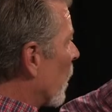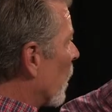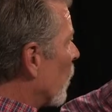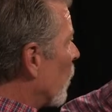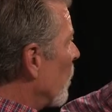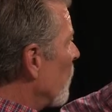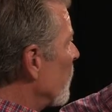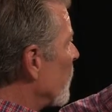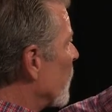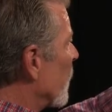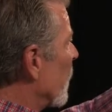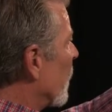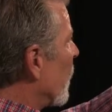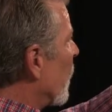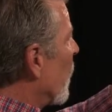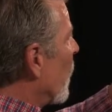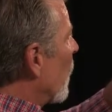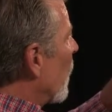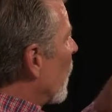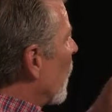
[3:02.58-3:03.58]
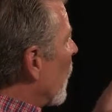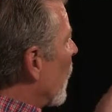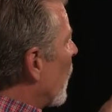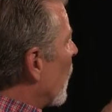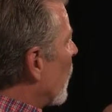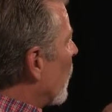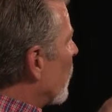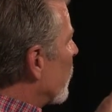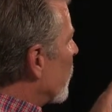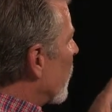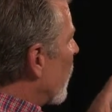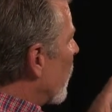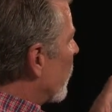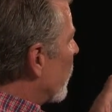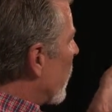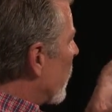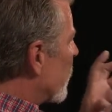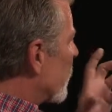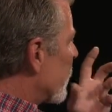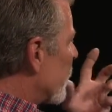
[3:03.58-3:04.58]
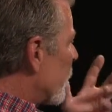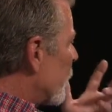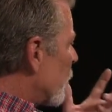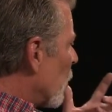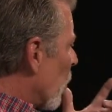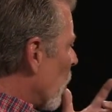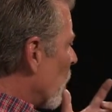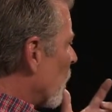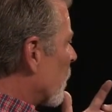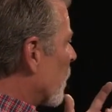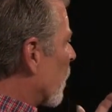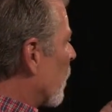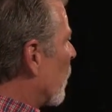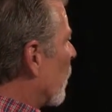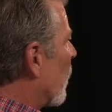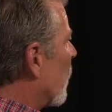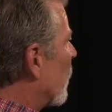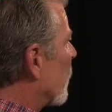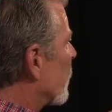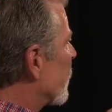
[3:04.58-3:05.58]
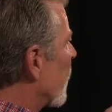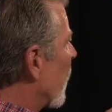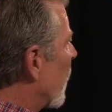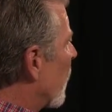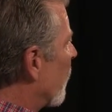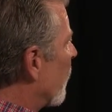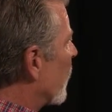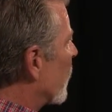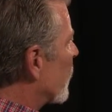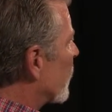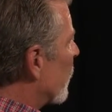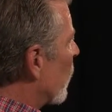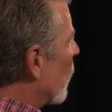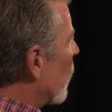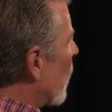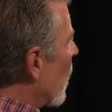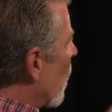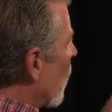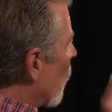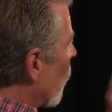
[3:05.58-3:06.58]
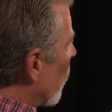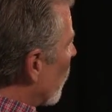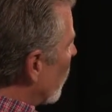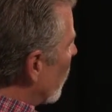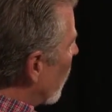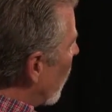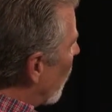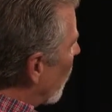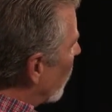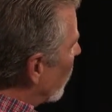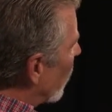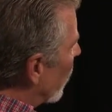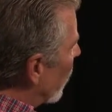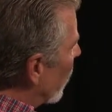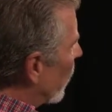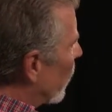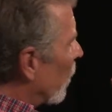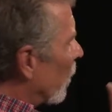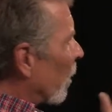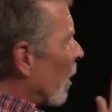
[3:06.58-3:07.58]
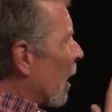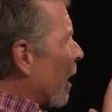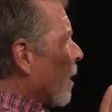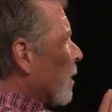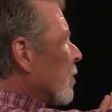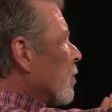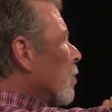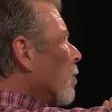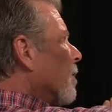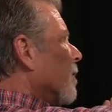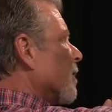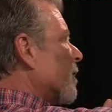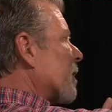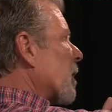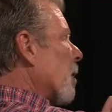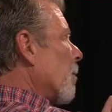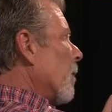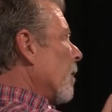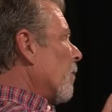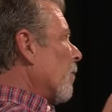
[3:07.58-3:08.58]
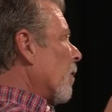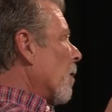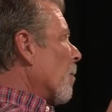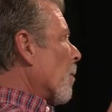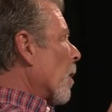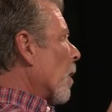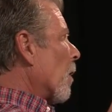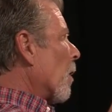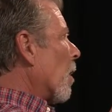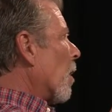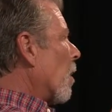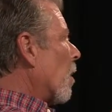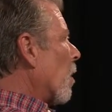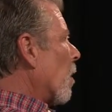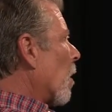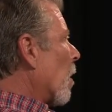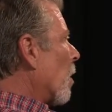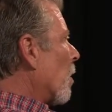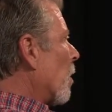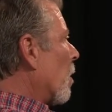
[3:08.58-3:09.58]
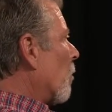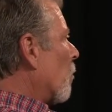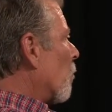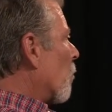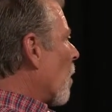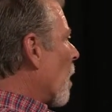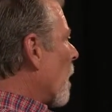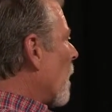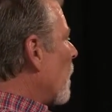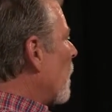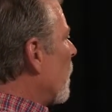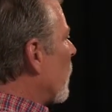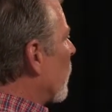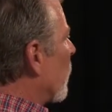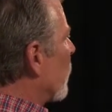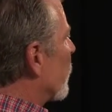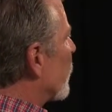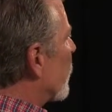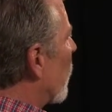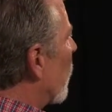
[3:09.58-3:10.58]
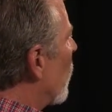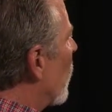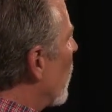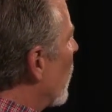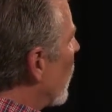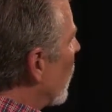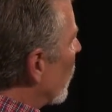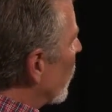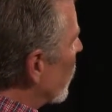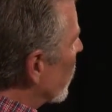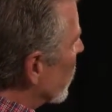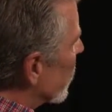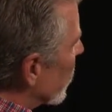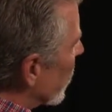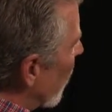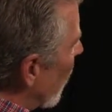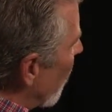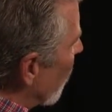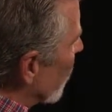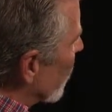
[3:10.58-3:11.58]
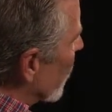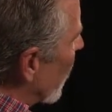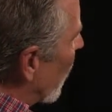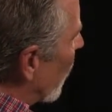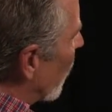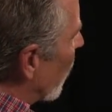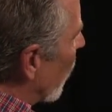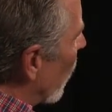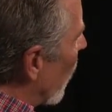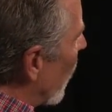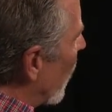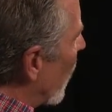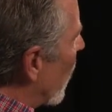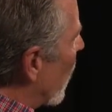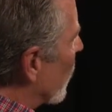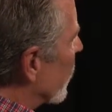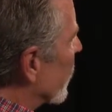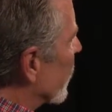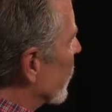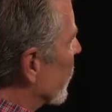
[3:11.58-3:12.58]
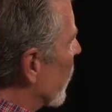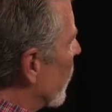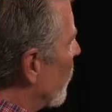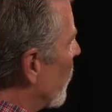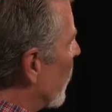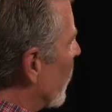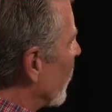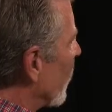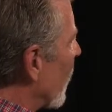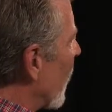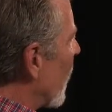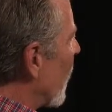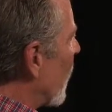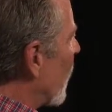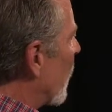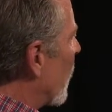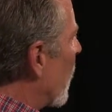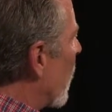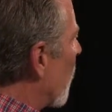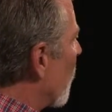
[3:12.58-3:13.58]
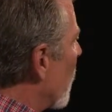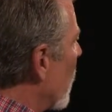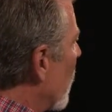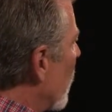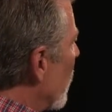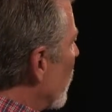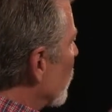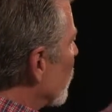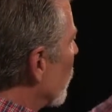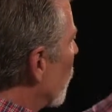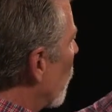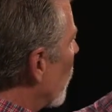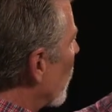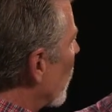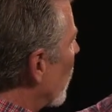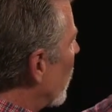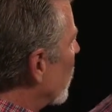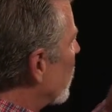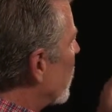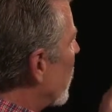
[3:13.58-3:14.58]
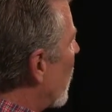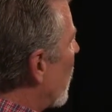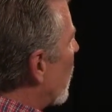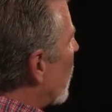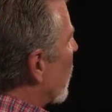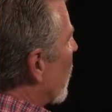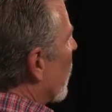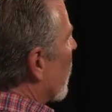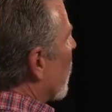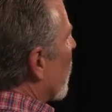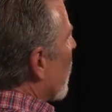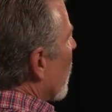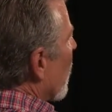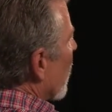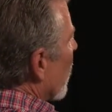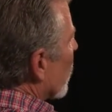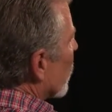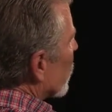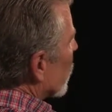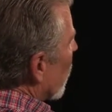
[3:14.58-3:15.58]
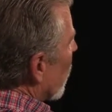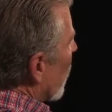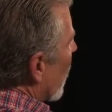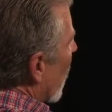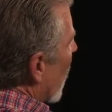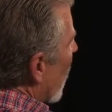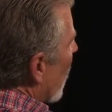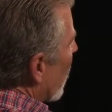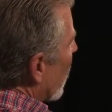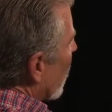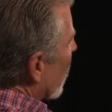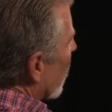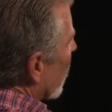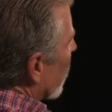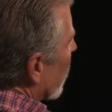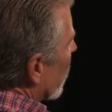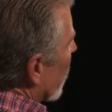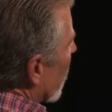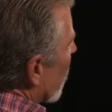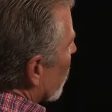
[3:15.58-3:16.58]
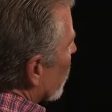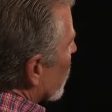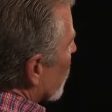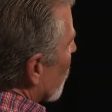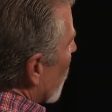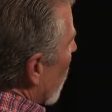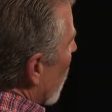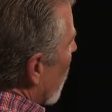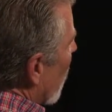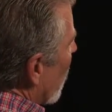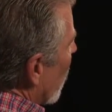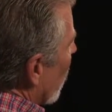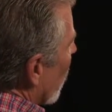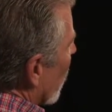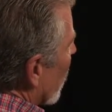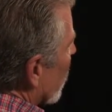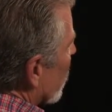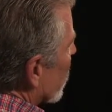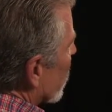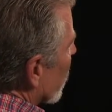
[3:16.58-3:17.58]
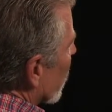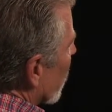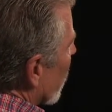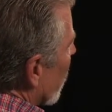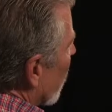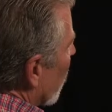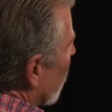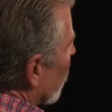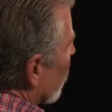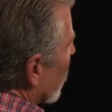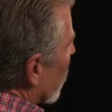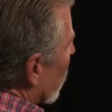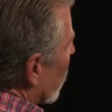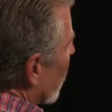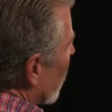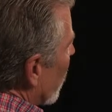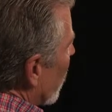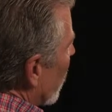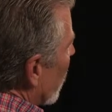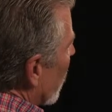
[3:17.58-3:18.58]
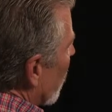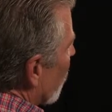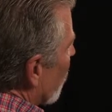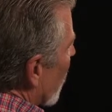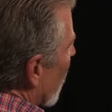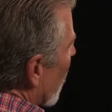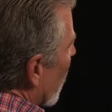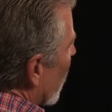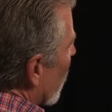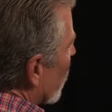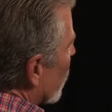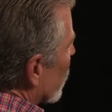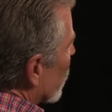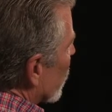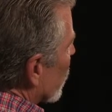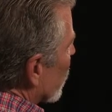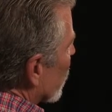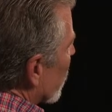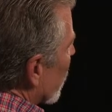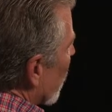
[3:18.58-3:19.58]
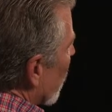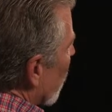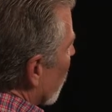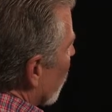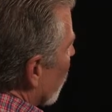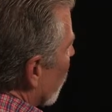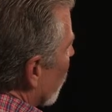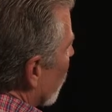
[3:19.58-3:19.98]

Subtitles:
crimson, and that's the darker side of it. So the light source is coming from our right here, so this left side of the lighthouse is going to be lighted up. So we're going to take and start adding in now some highlights and kind of cleaning up the edges of